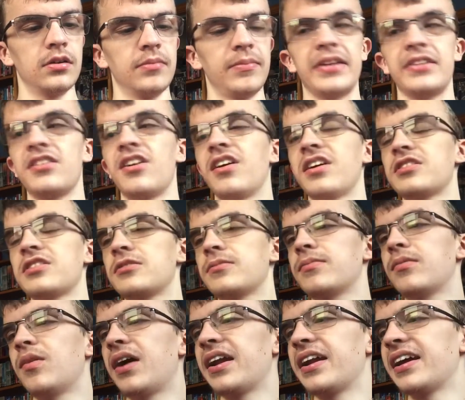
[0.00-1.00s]
My dog is
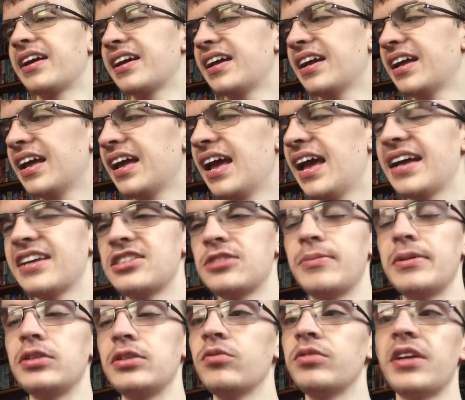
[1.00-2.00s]
whining. She's
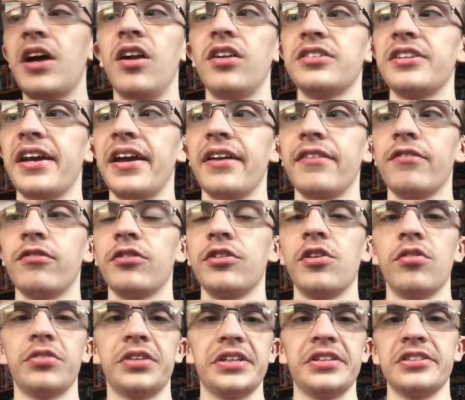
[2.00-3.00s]
been doing that all day for
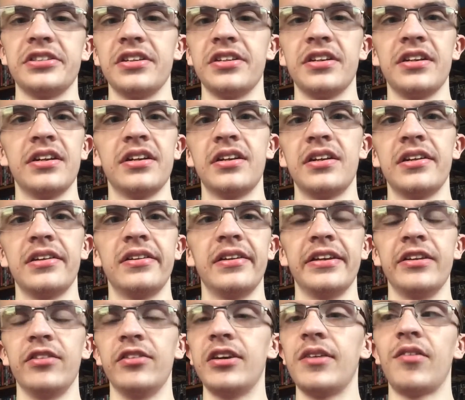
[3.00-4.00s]
no reason. Like,
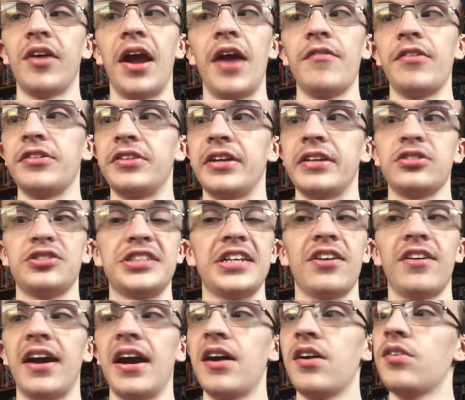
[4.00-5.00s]
you give her everything. Take
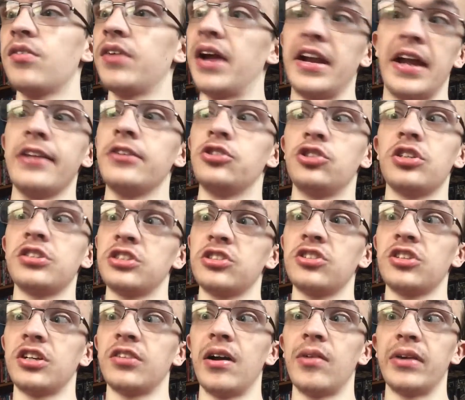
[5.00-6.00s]
her out. I, I just
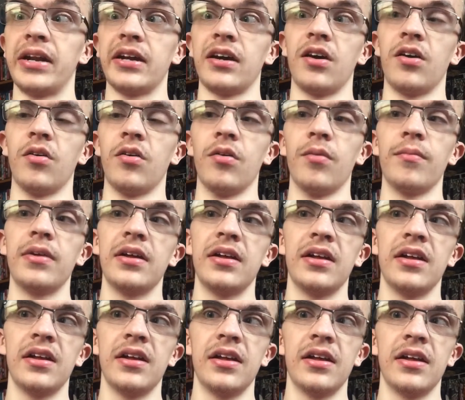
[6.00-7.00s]
took her out when I got home.
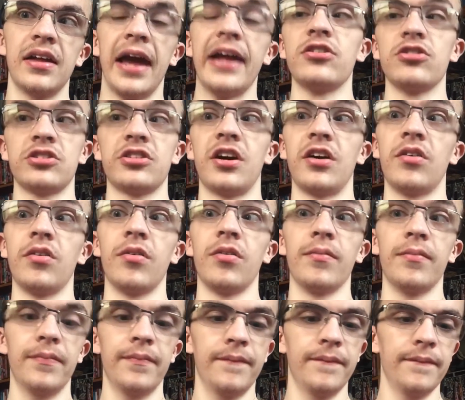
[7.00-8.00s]
I just got home.